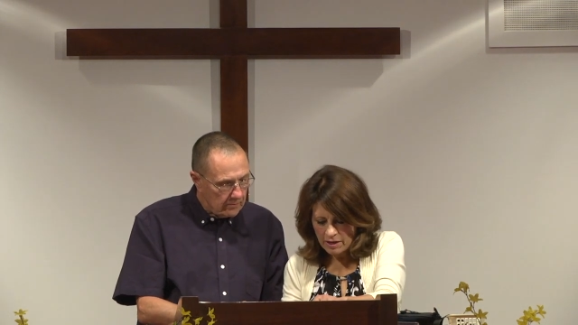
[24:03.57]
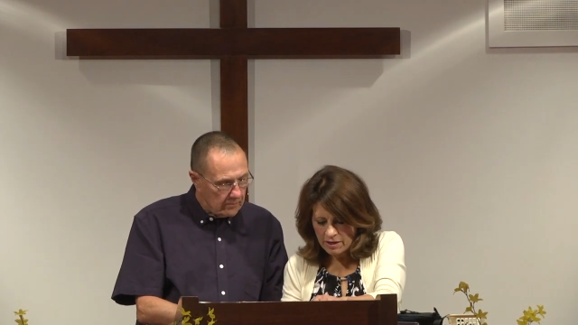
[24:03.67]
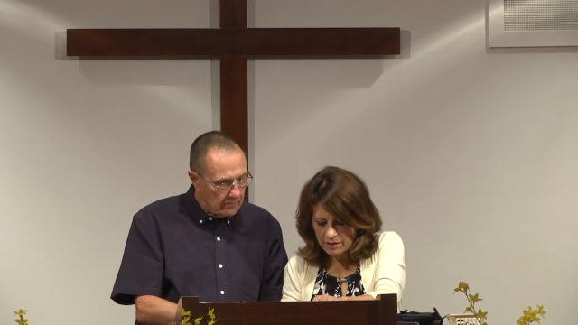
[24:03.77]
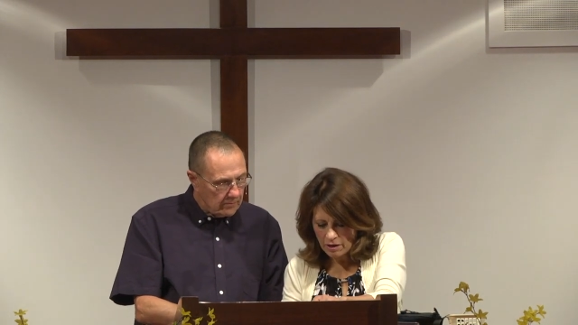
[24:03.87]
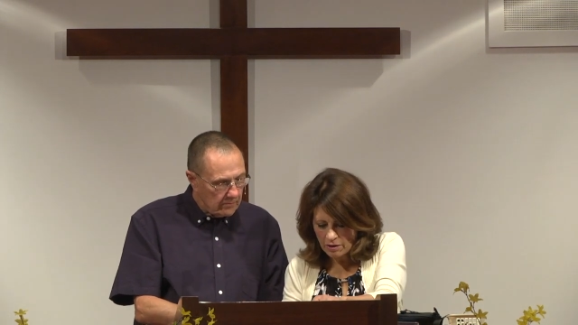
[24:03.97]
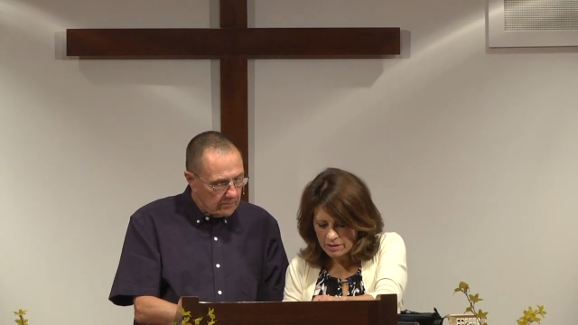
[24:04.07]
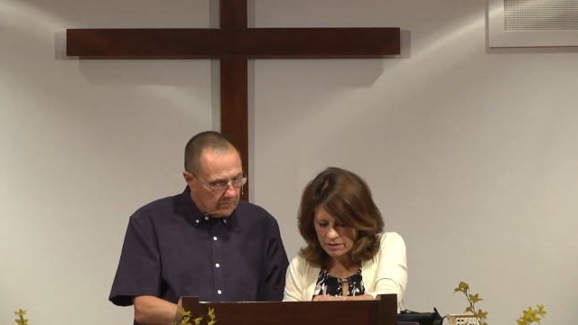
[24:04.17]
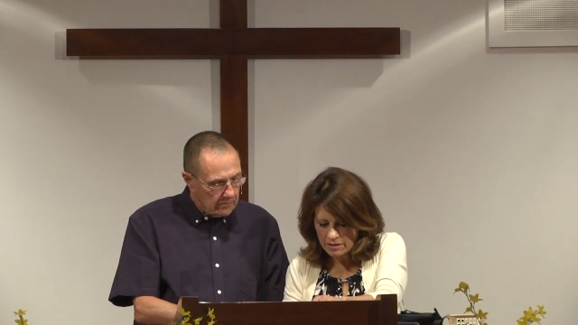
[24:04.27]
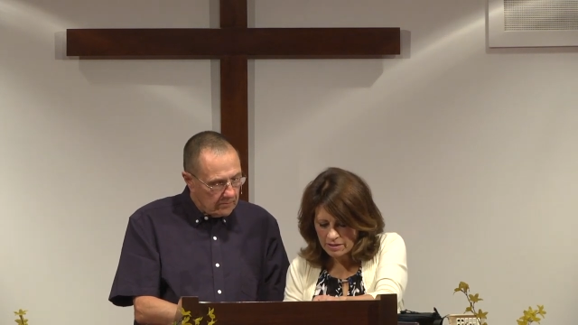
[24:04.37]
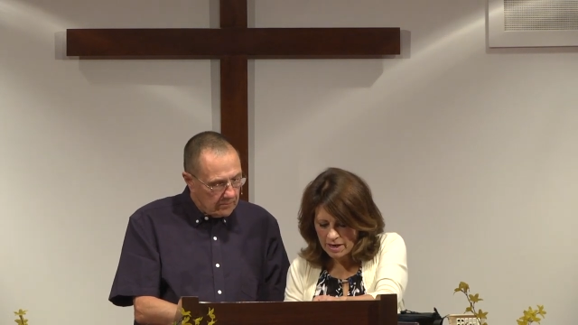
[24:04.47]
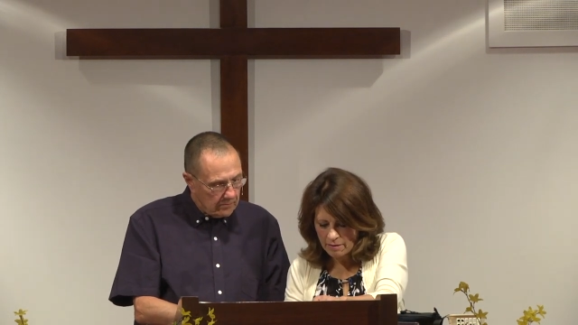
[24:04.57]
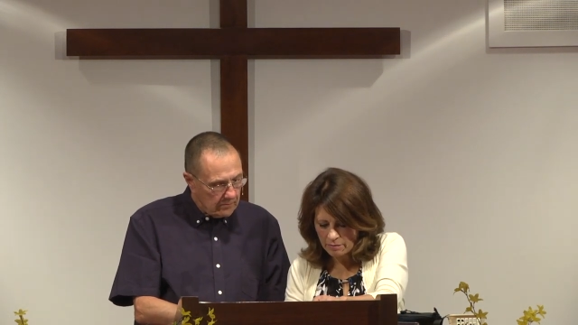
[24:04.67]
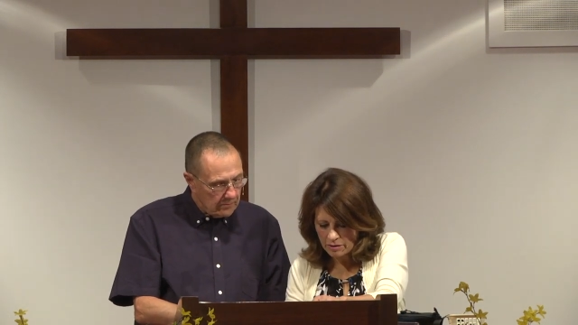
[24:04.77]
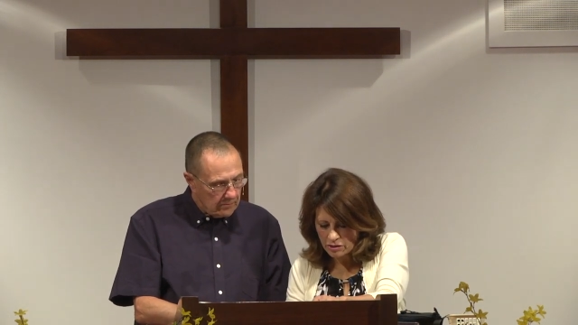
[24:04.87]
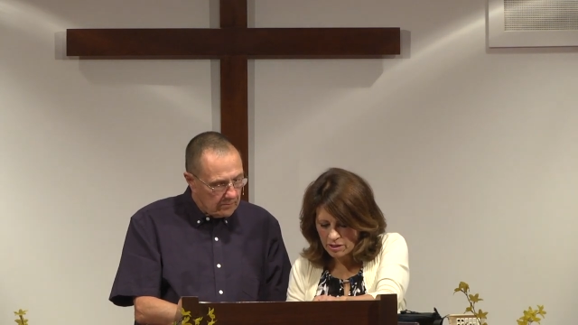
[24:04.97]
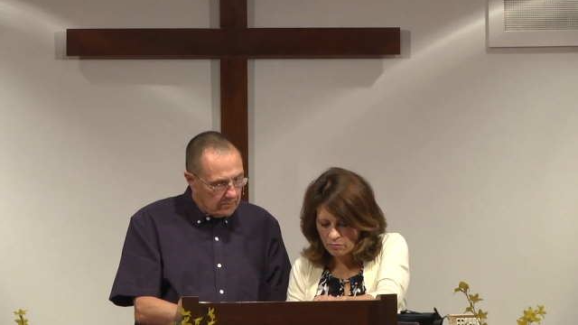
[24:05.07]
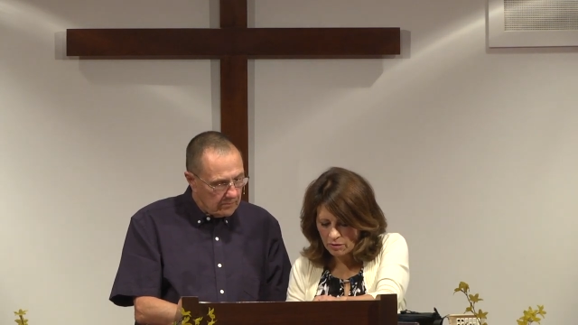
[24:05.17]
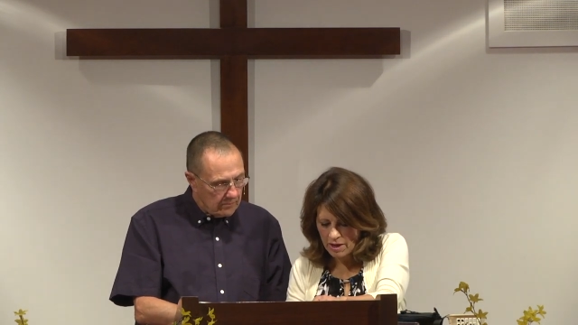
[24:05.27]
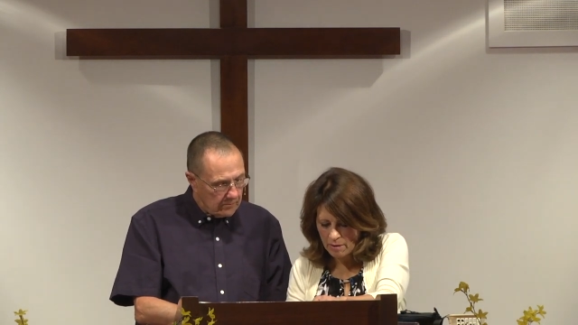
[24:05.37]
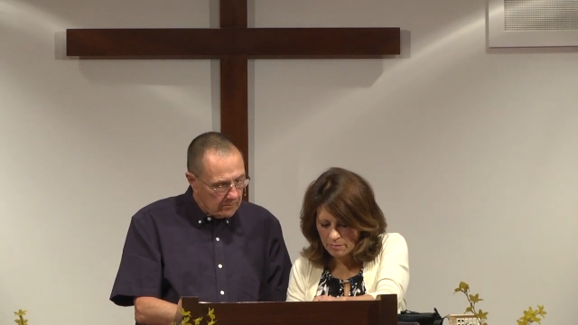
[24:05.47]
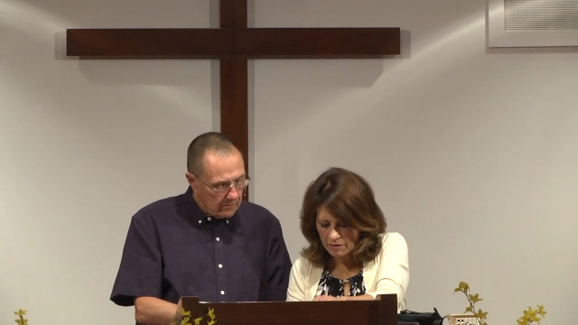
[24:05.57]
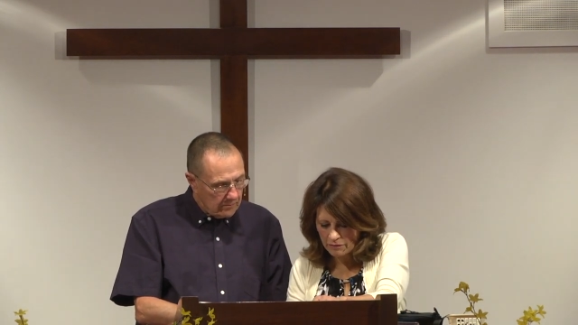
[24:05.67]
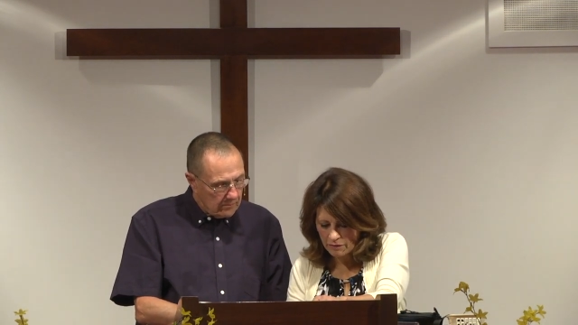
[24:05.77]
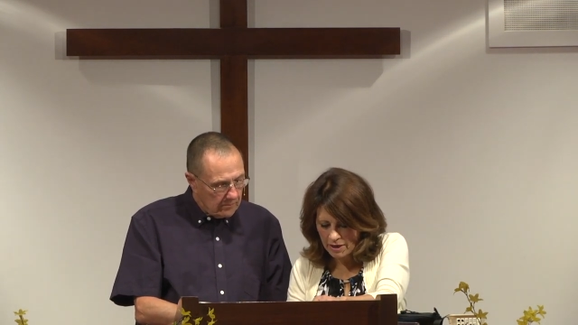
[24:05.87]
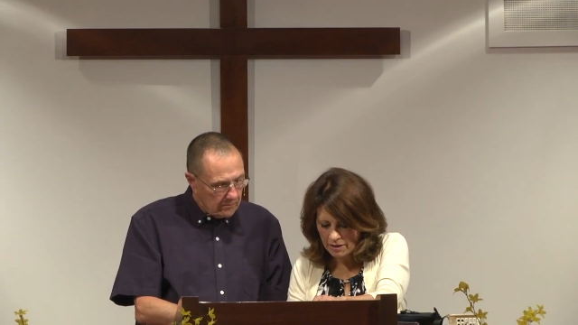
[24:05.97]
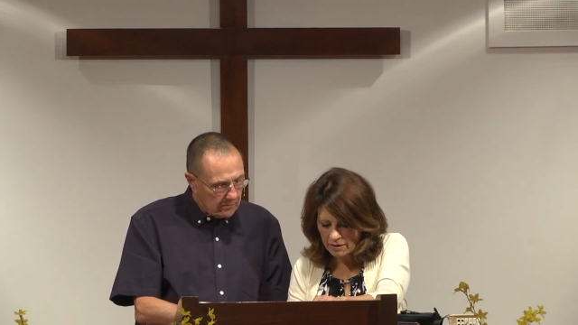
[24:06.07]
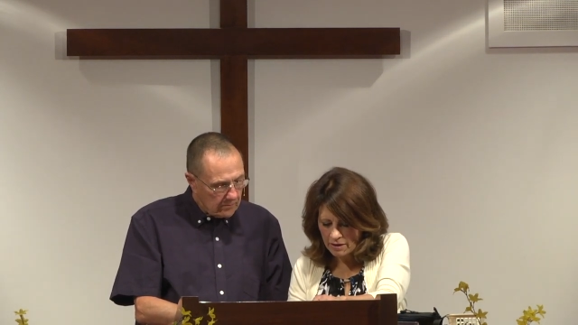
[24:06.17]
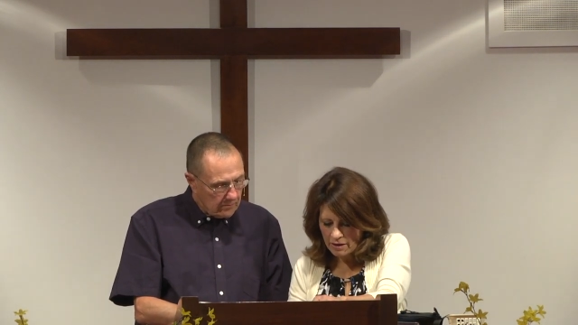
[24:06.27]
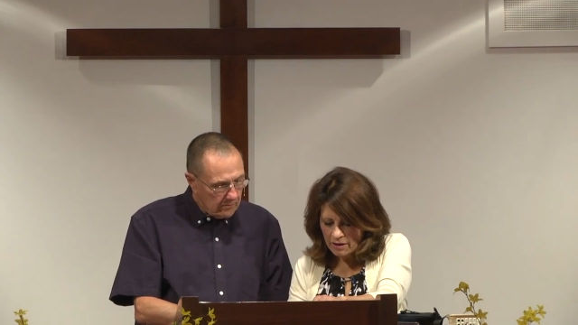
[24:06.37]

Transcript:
Speaker 1: His heart is established. He will not be afraid